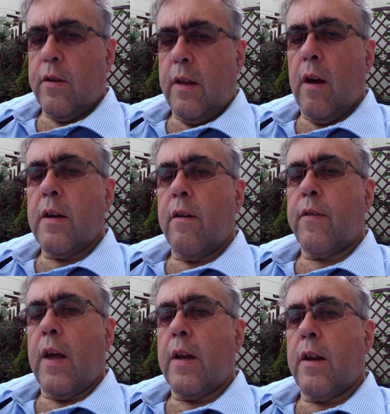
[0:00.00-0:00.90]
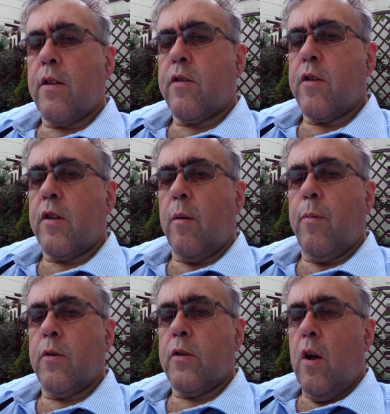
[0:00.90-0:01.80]
And the idea of the head list is that you
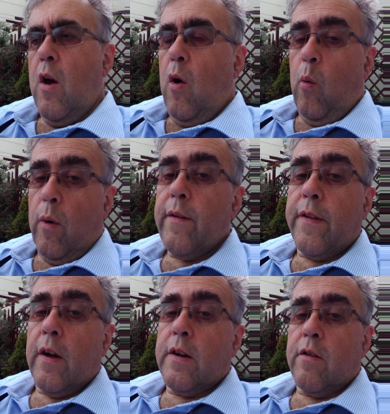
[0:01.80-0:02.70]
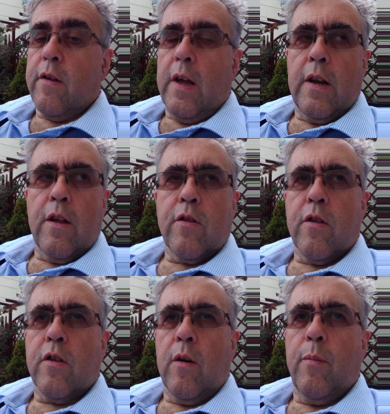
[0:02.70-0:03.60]
put, or one of the ideas of the head list
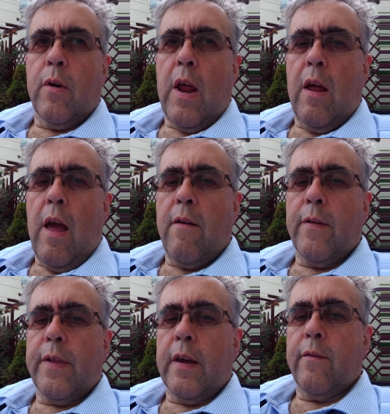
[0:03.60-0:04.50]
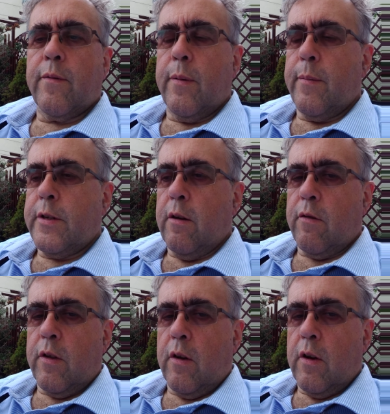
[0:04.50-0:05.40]
is that you put everything in from the
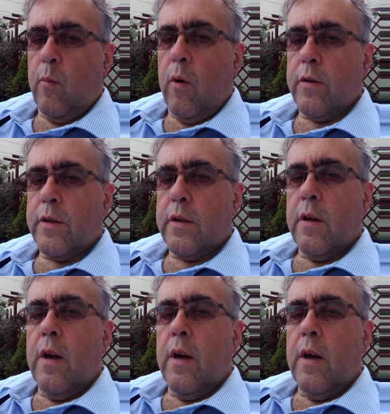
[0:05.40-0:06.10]
materials that you're going to want,